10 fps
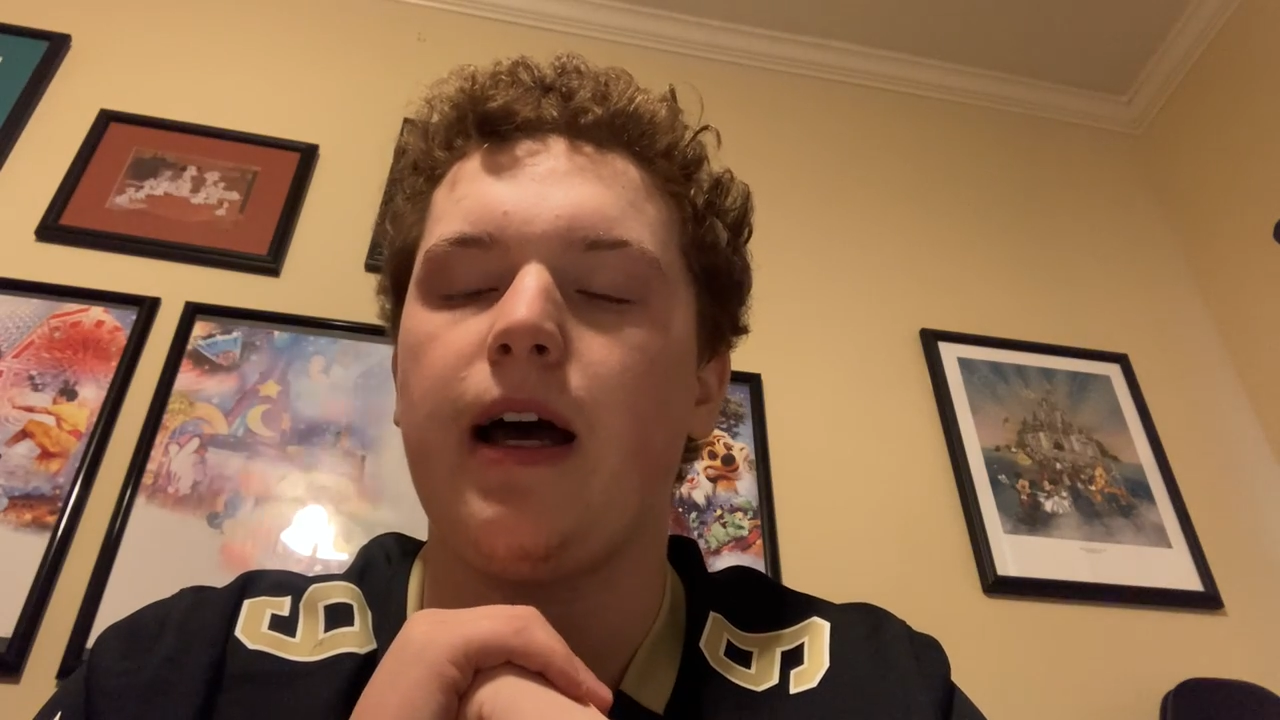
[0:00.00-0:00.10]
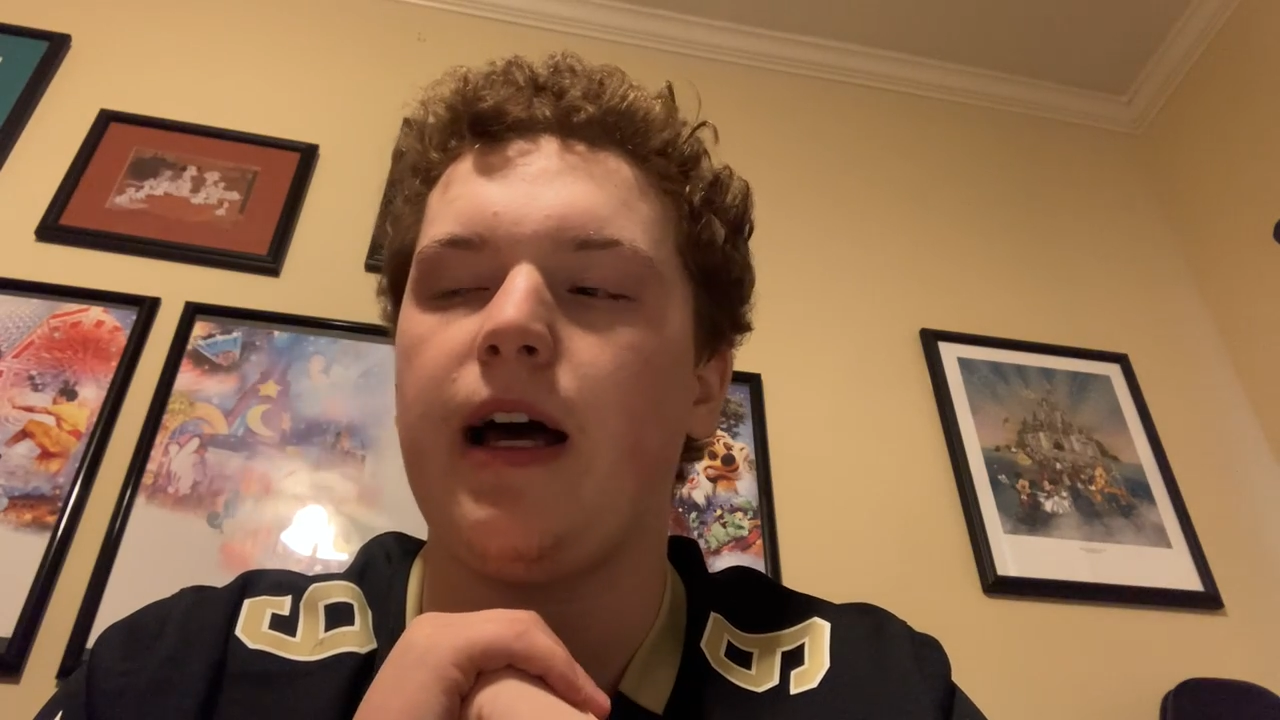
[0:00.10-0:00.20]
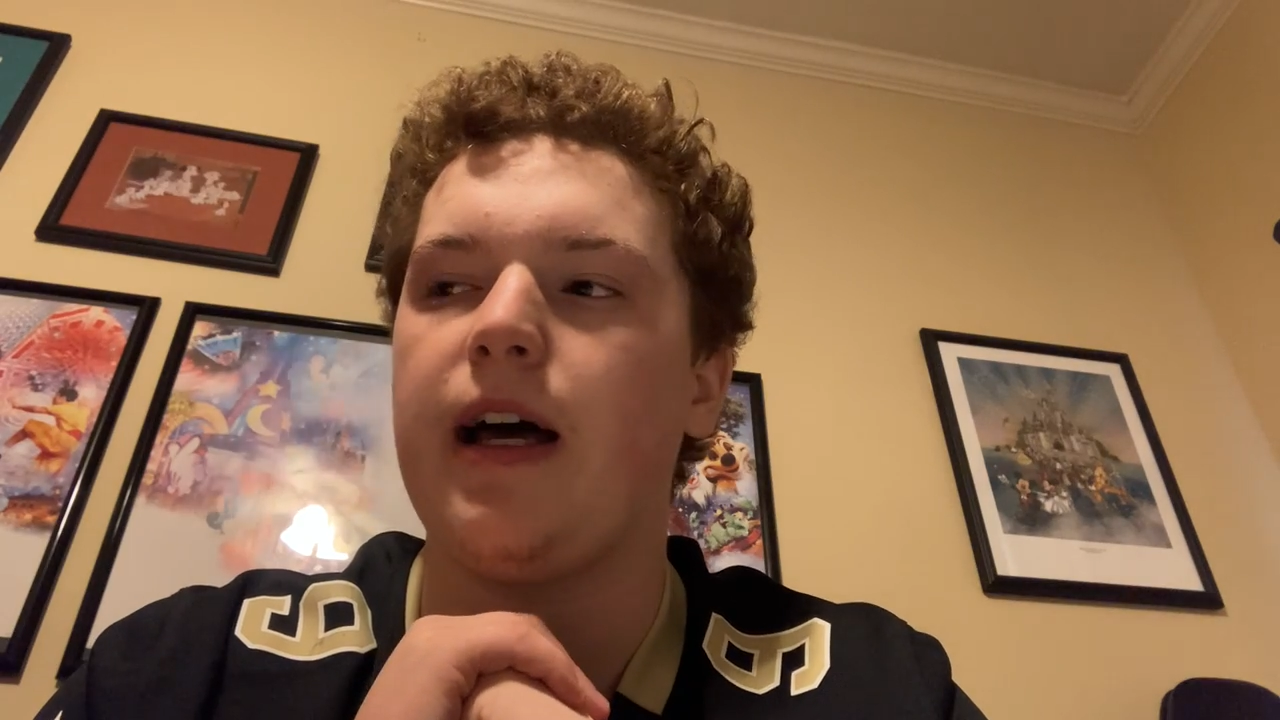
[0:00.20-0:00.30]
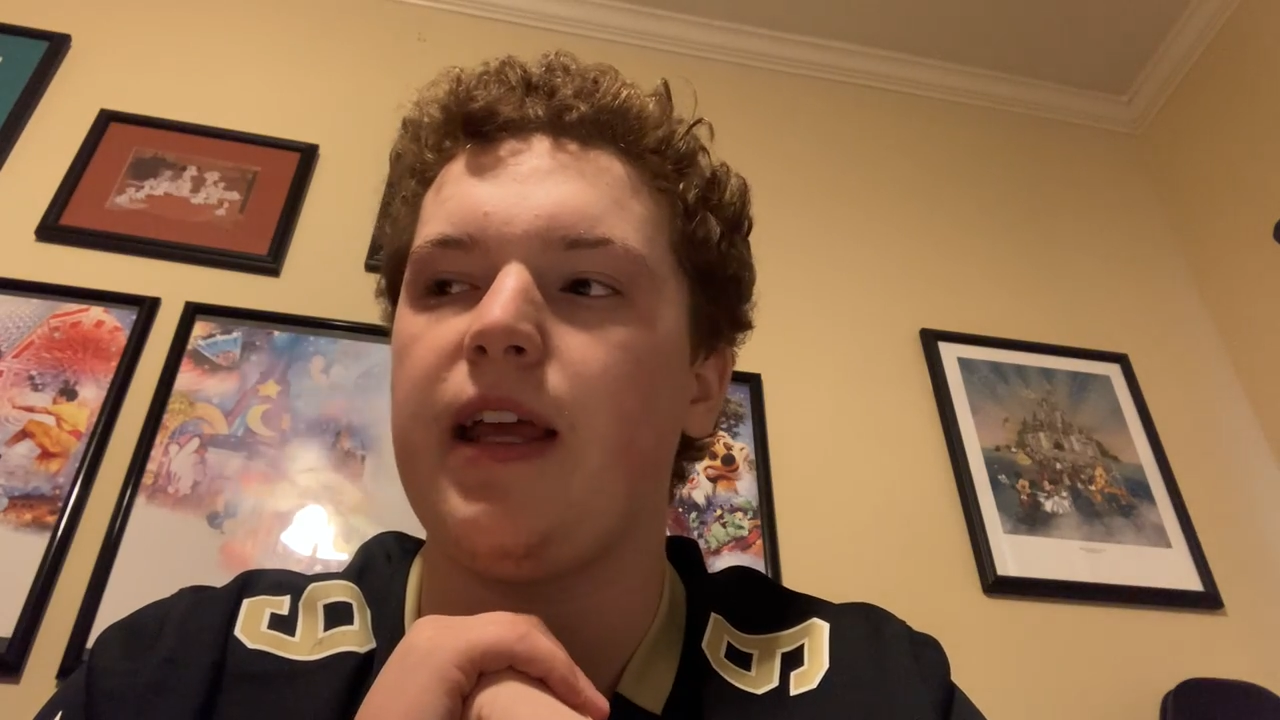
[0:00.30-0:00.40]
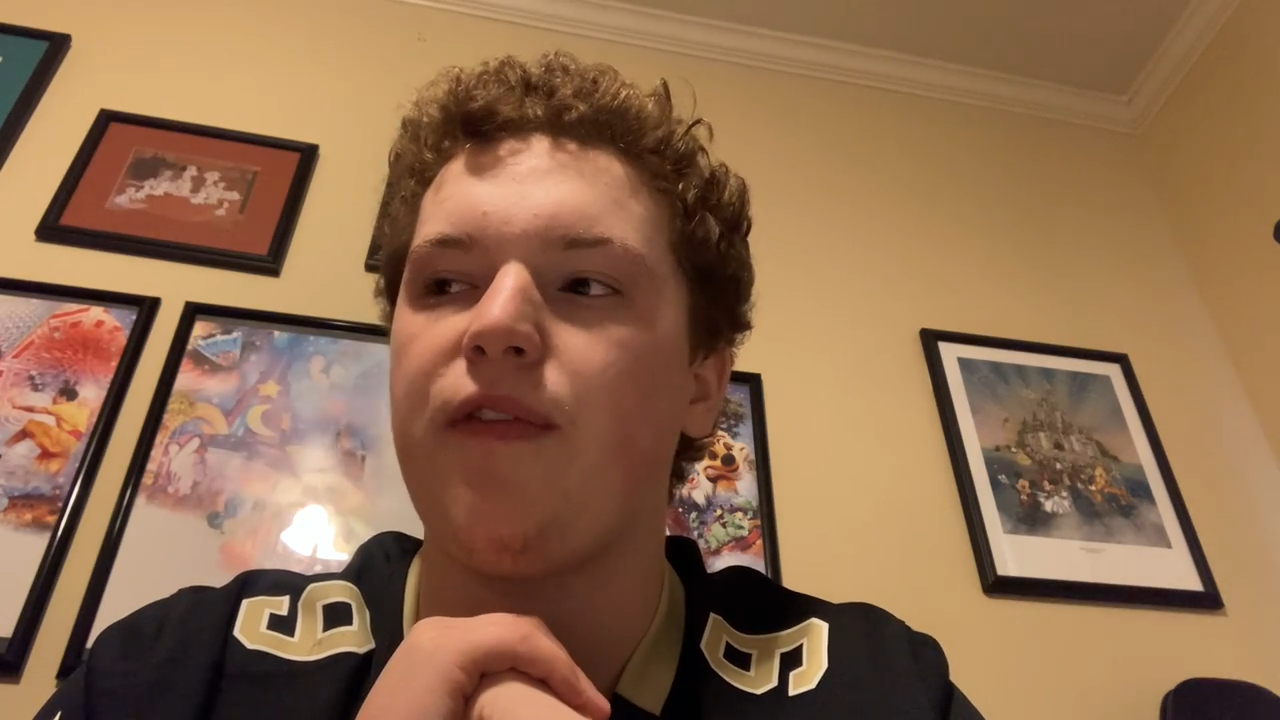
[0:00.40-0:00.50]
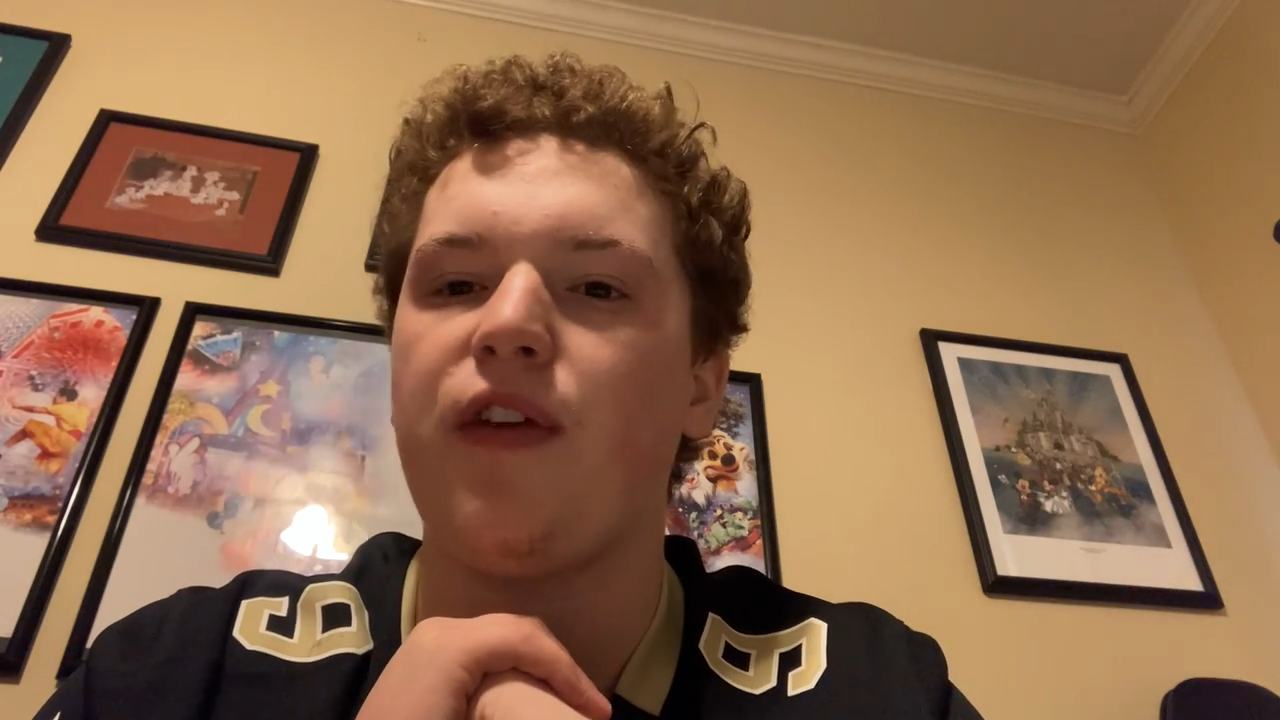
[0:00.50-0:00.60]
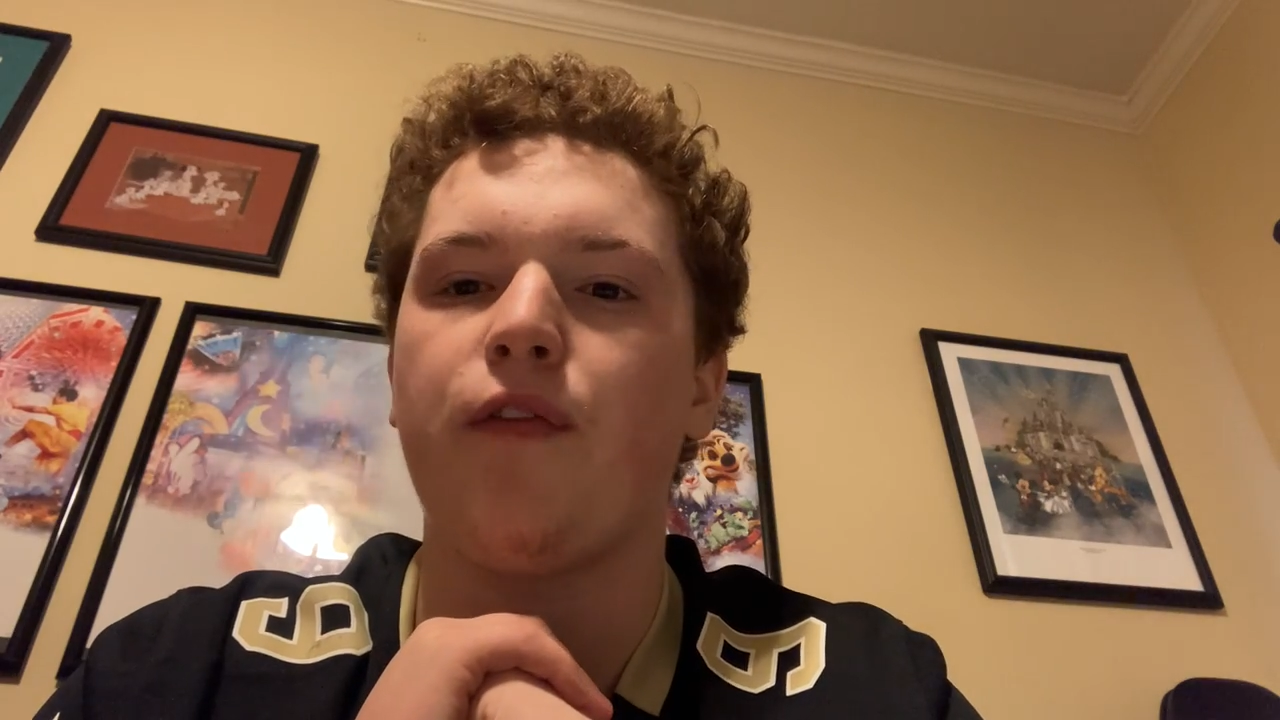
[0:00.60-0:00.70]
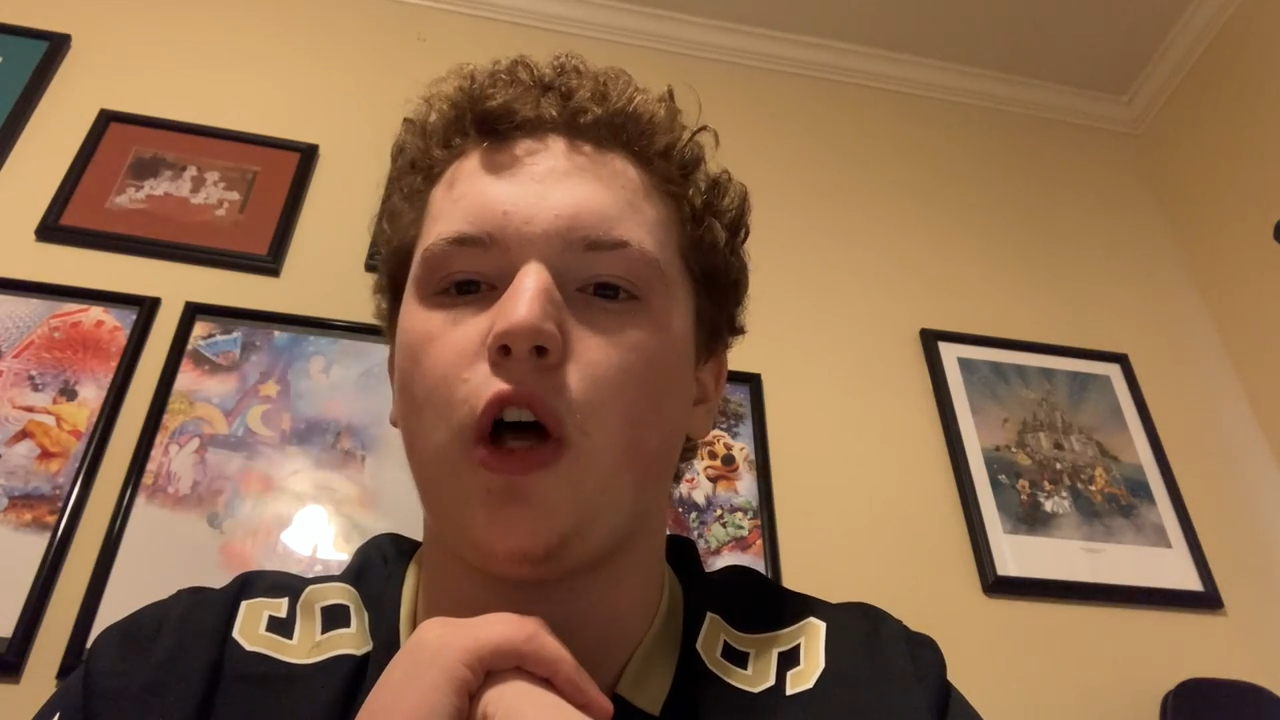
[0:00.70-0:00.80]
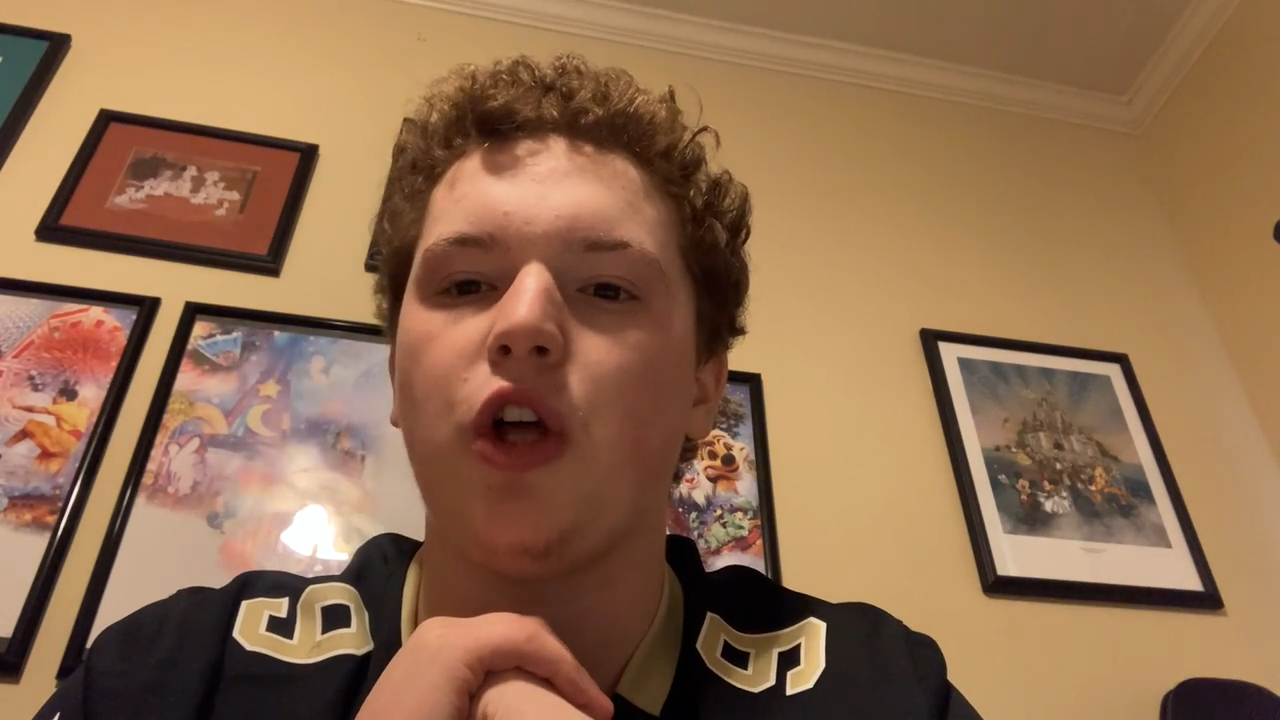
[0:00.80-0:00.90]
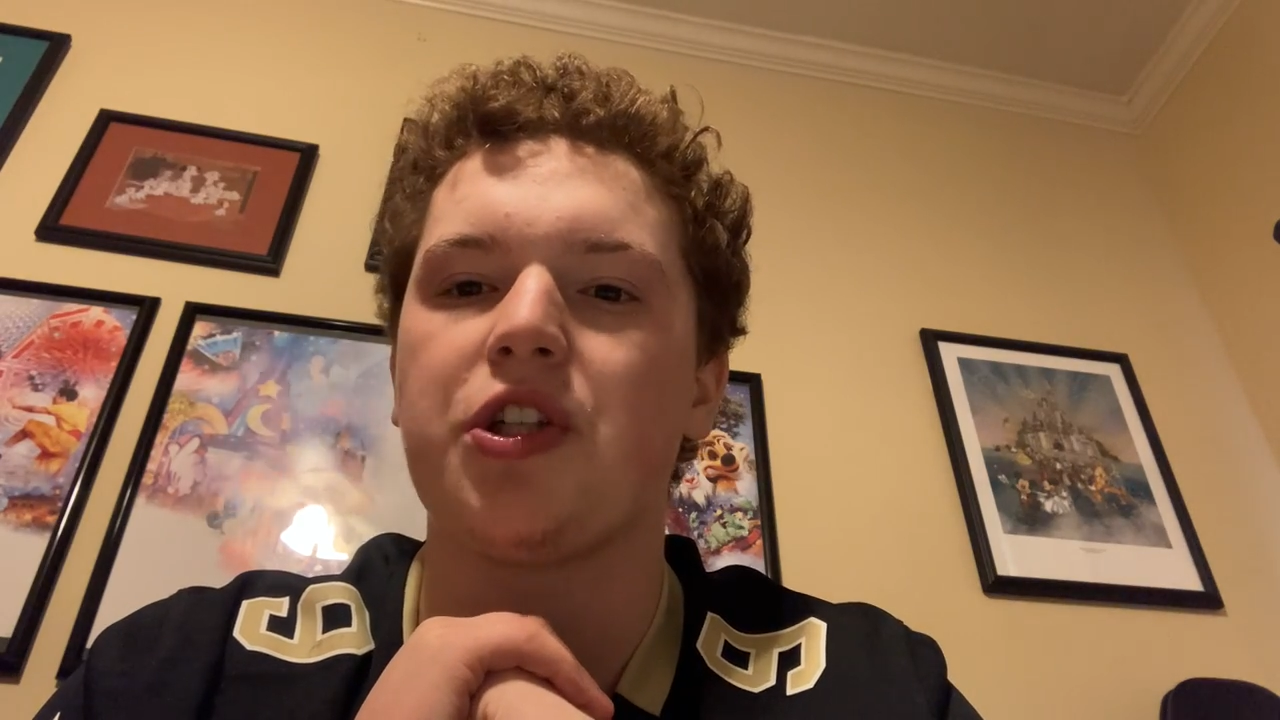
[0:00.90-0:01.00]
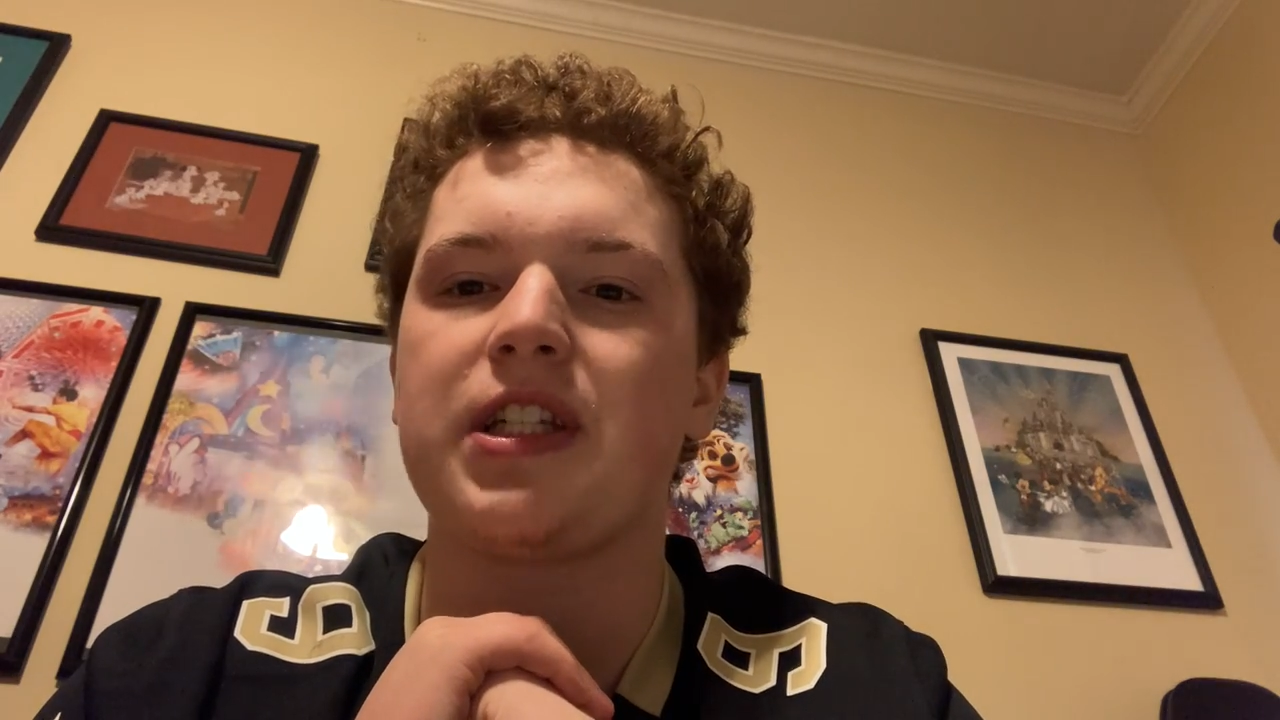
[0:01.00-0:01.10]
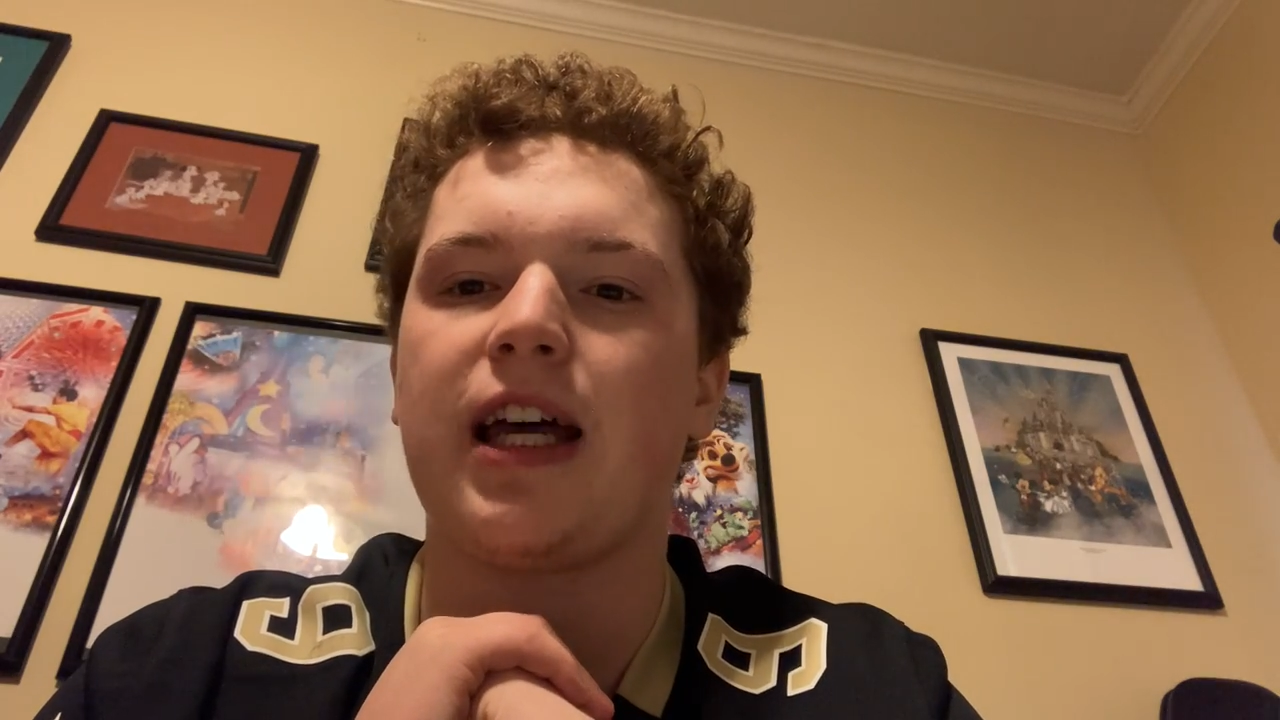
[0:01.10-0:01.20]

uh, if he falls,